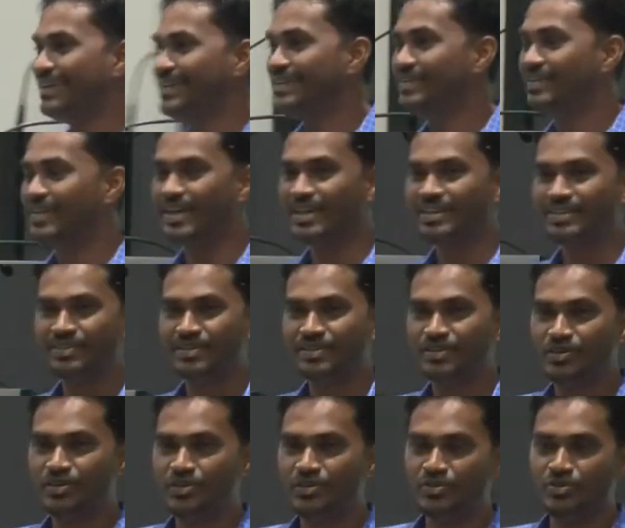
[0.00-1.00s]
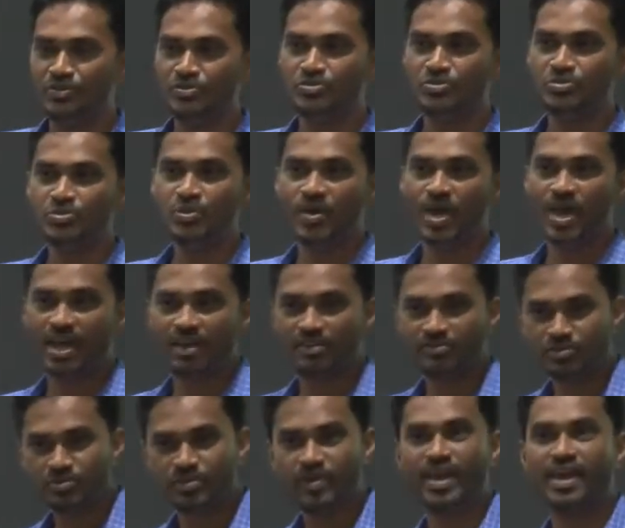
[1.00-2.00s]
right? You have
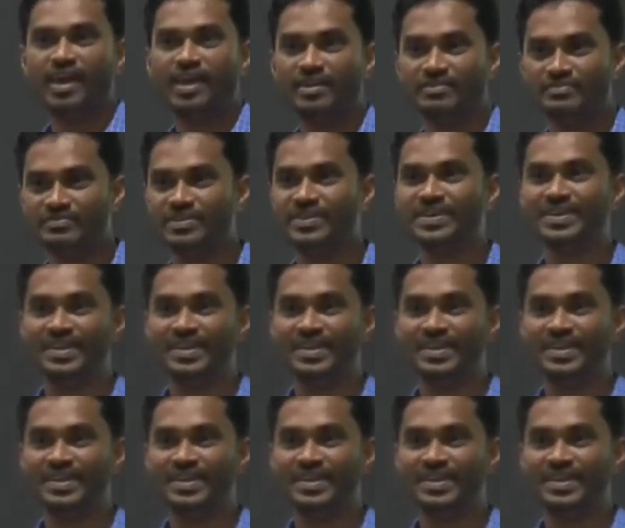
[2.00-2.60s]
to have